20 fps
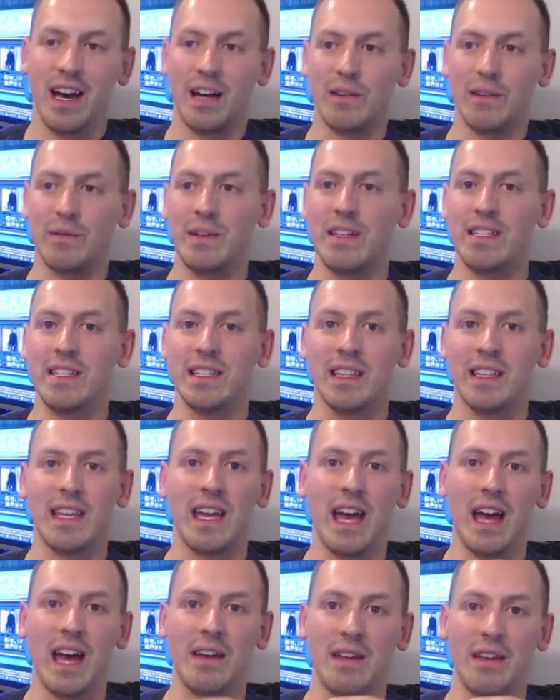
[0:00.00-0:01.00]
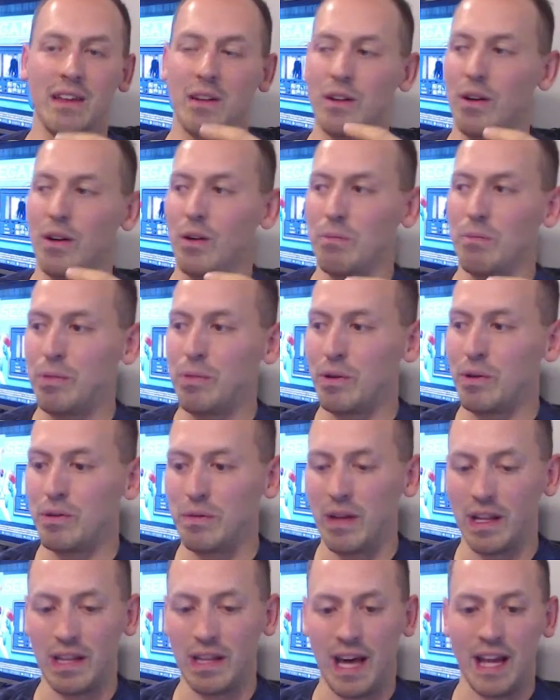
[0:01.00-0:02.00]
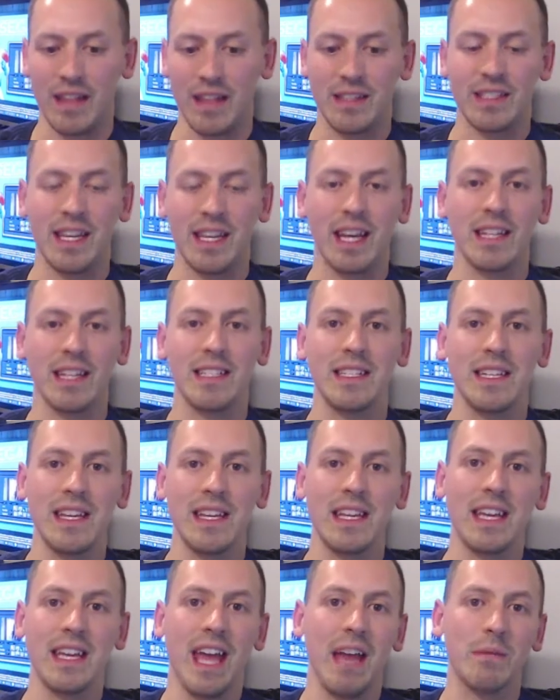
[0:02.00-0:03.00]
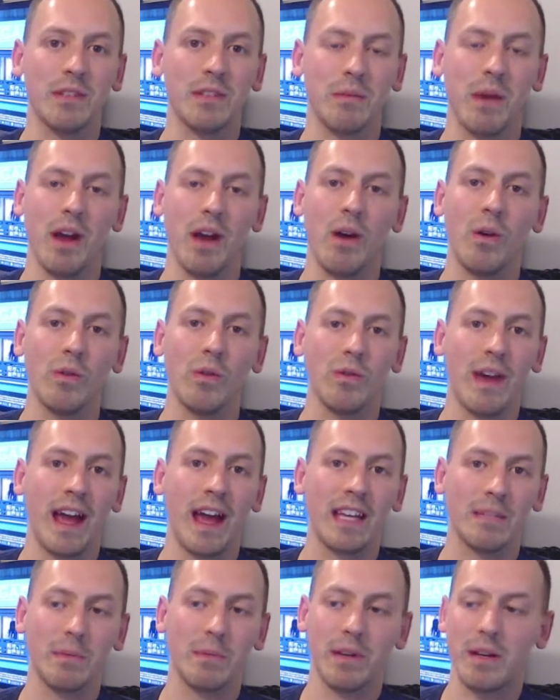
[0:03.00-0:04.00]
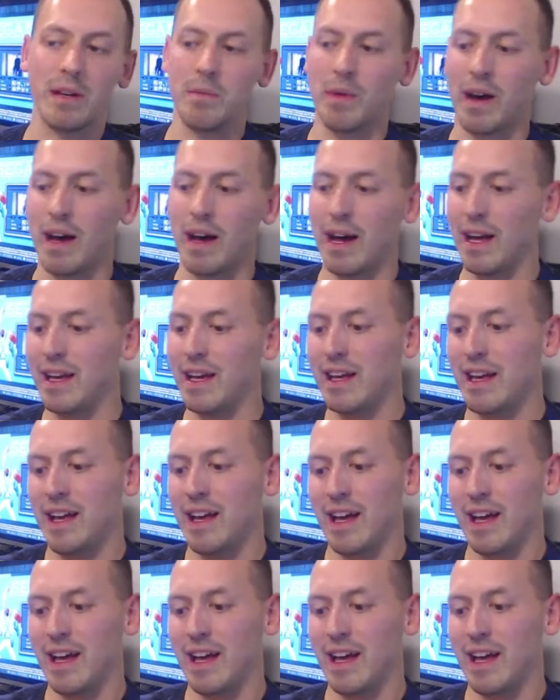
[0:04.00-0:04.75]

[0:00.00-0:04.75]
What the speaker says: Recently I, put a lot of the Sega CD games on my own Raspberry Pi.